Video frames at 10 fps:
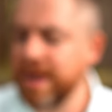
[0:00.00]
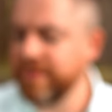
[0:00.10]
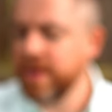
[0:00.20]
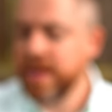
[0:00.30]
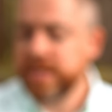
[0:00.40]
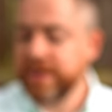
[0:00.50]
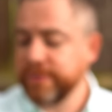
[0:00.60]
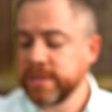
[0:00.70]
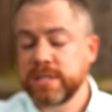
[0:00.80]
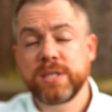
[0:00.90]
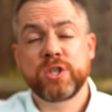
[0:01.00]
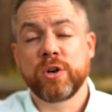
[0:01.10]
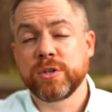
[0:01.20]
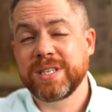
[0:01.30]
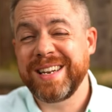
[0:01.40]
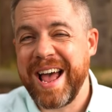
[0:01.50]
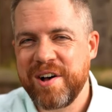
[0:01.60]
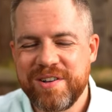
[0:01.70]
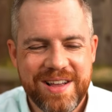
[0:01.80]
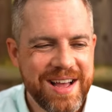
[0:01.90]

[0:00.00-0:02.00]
of different shirts now.